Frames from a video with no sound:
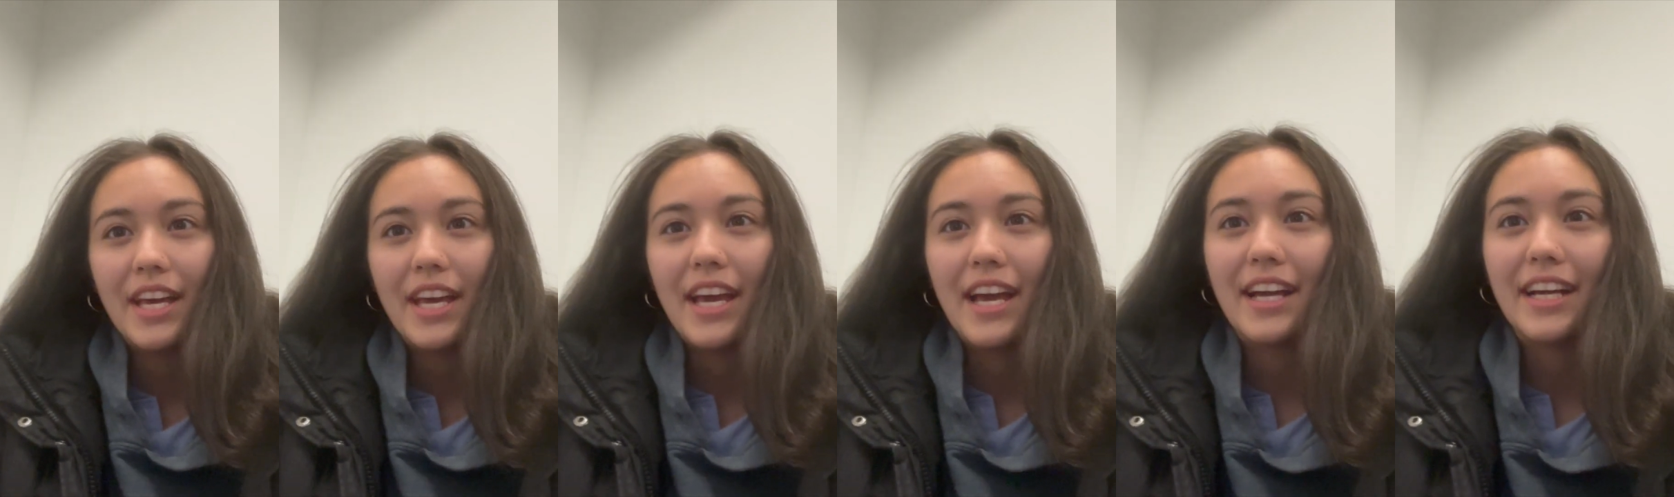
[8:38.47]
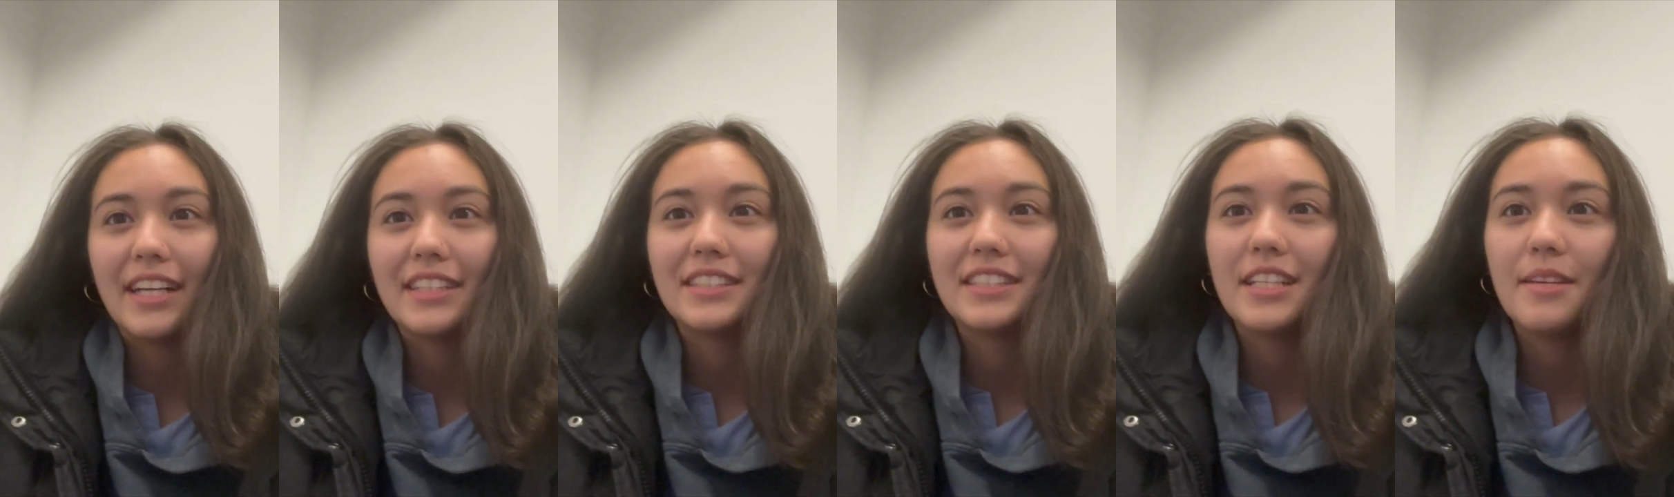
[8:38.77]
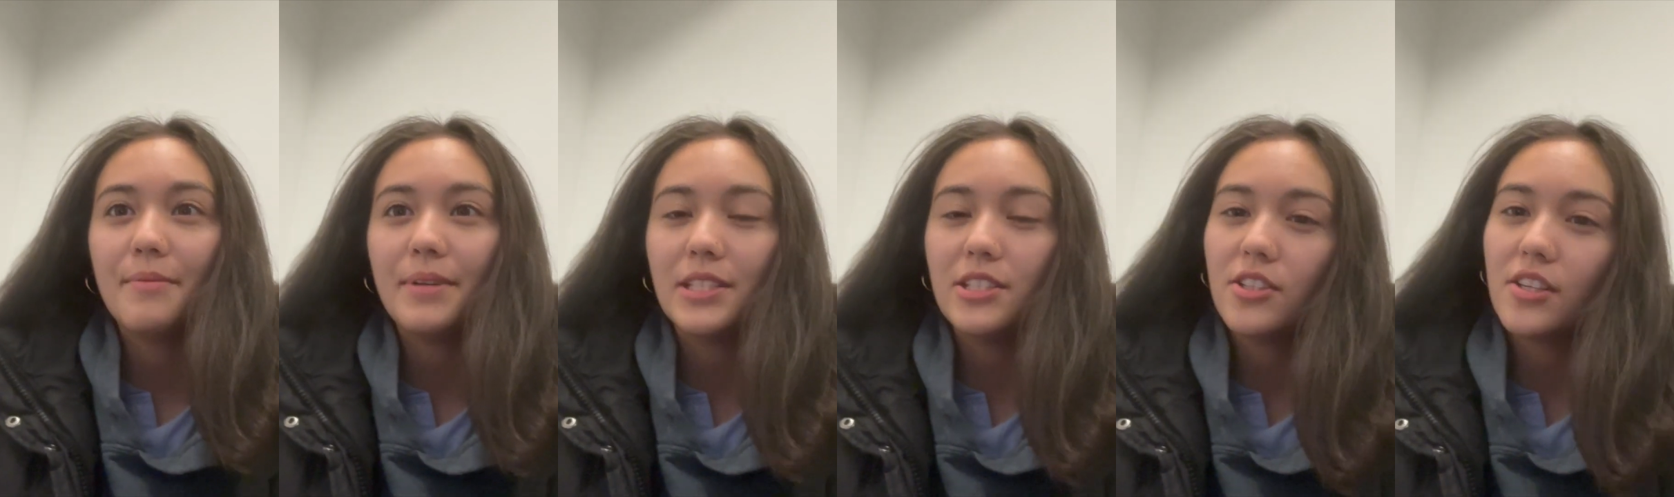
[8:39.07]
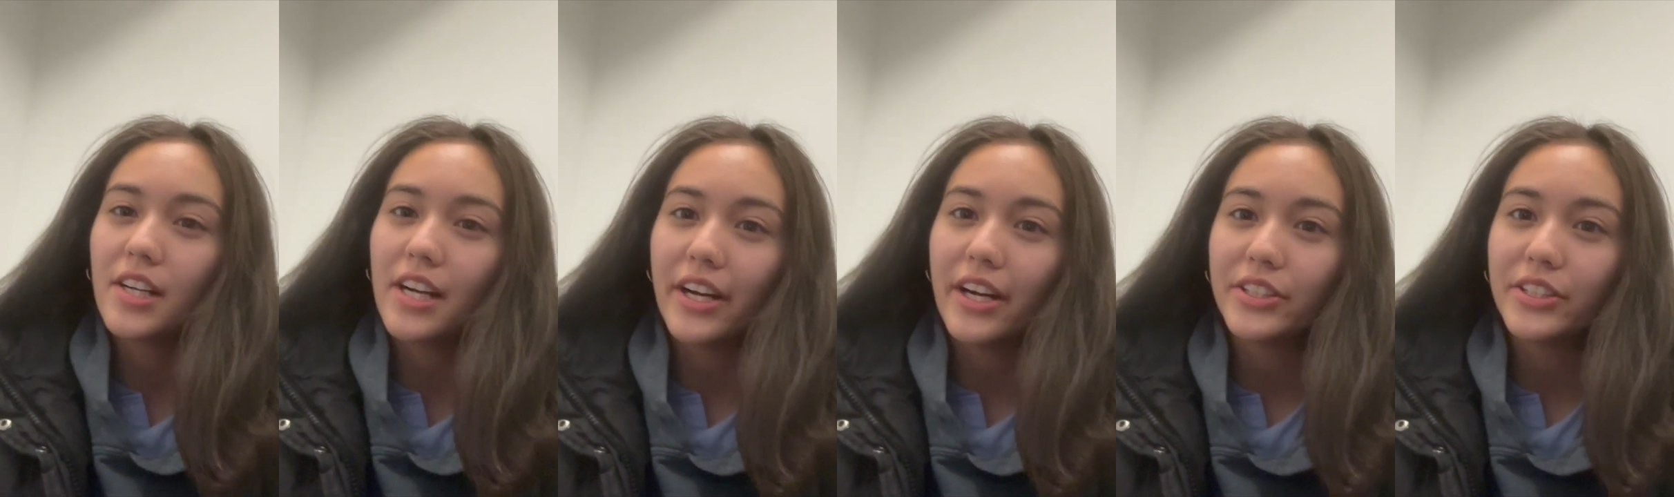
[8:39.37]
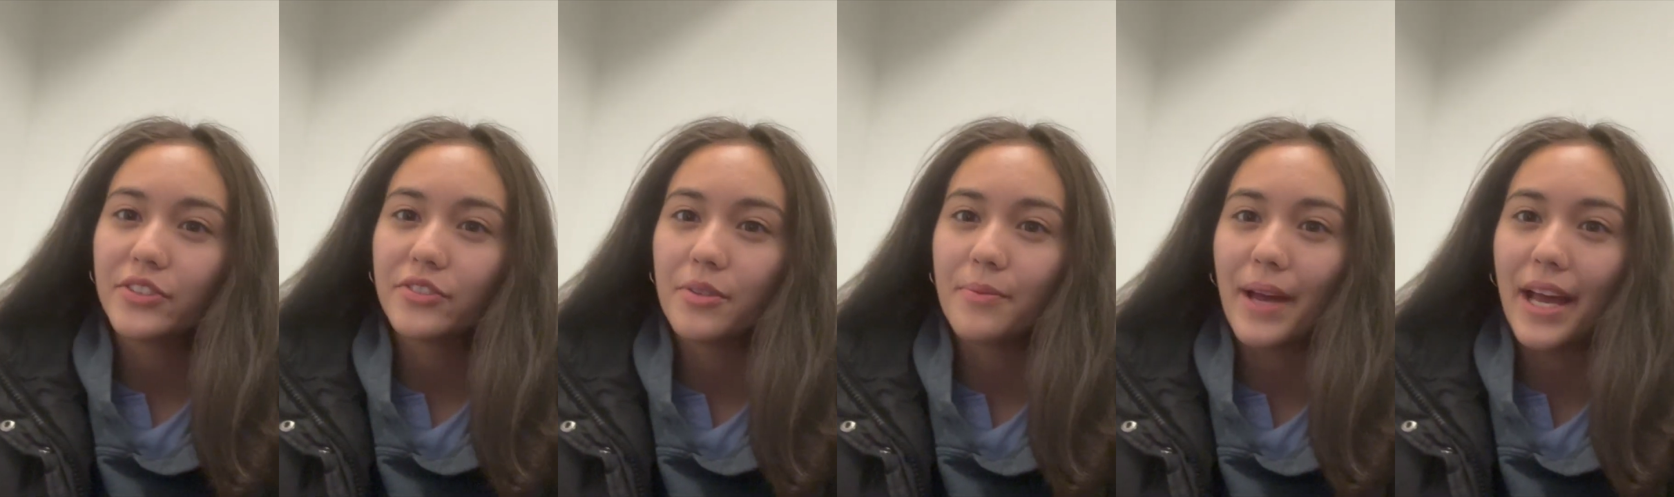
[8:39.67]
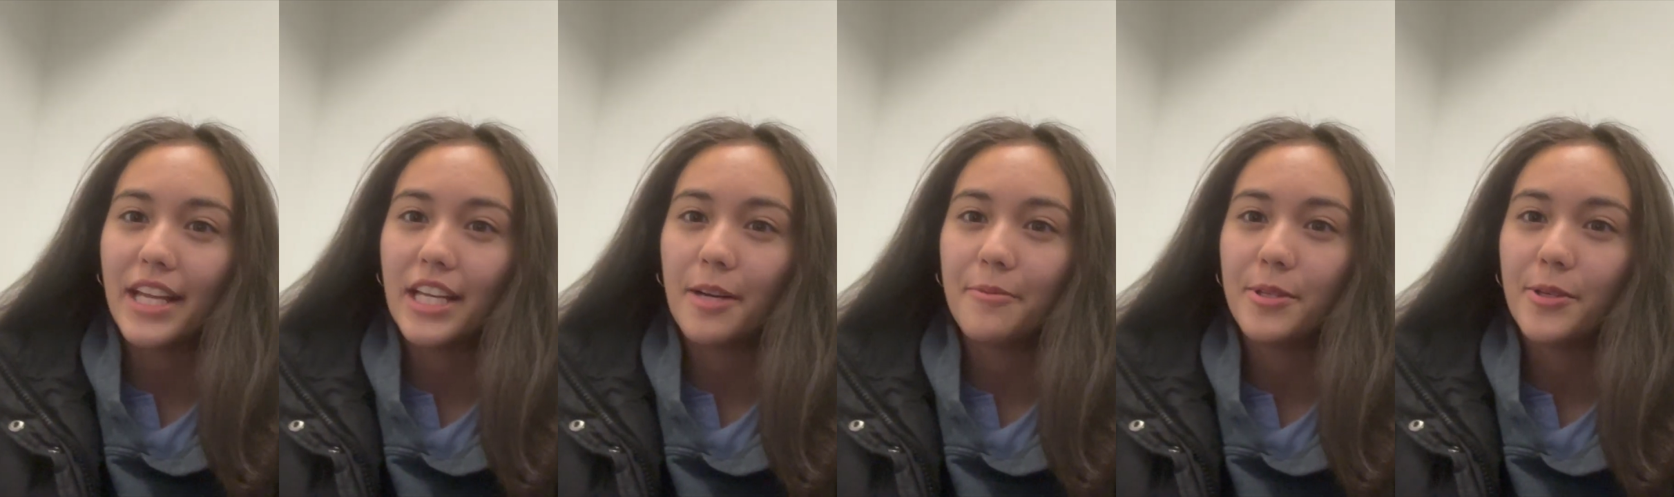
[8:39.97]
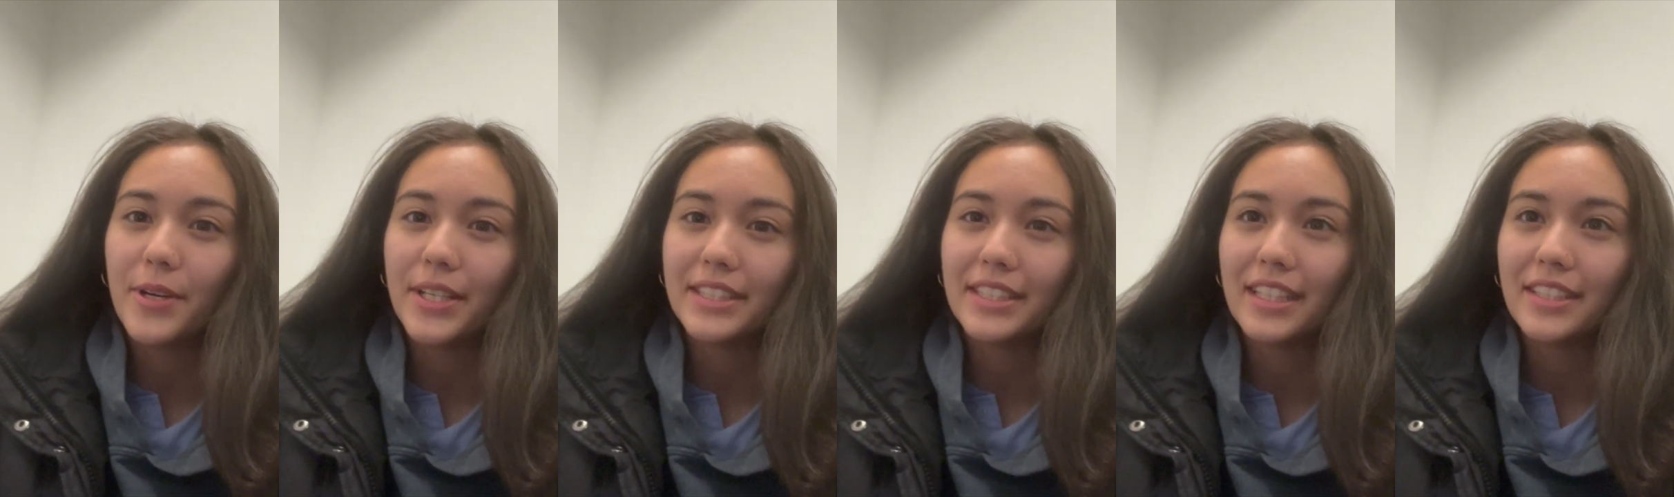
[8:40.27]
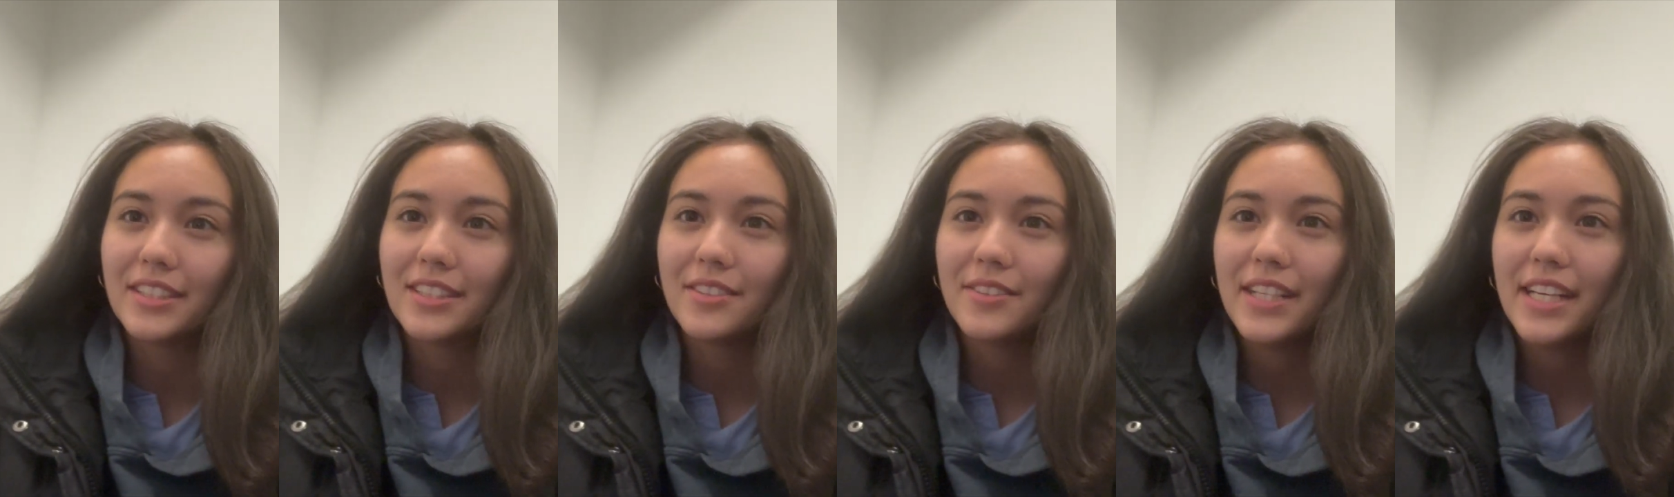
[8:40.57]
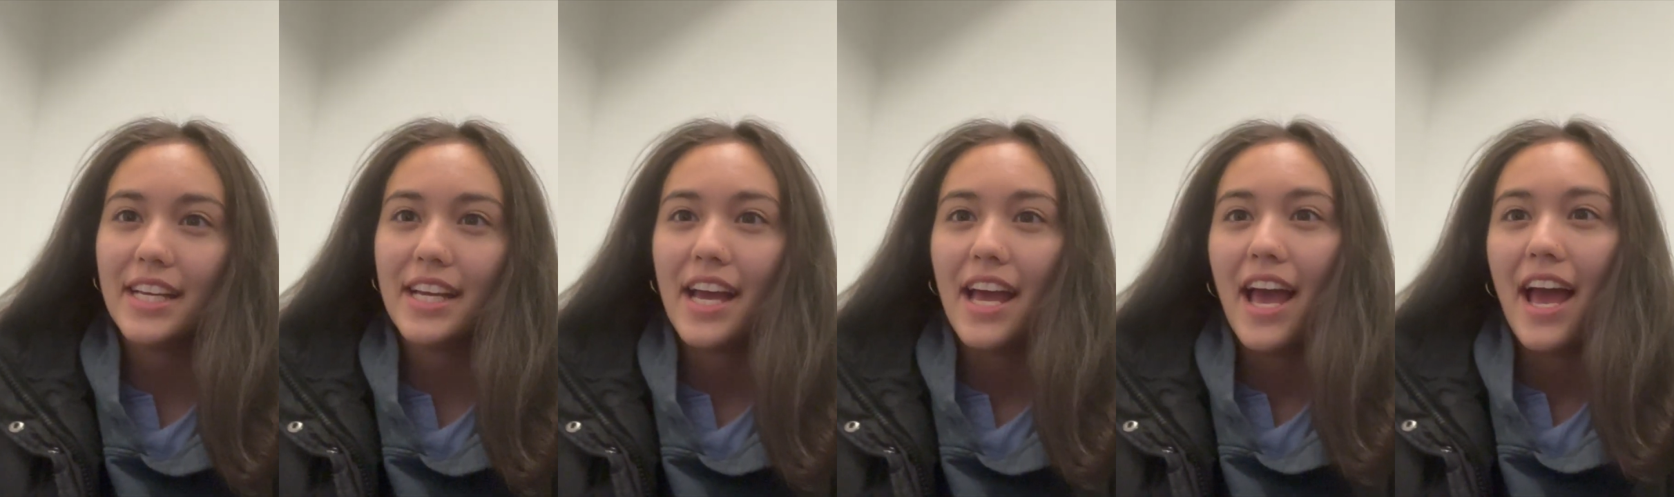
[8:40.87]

It gets the image URLs from AWS S3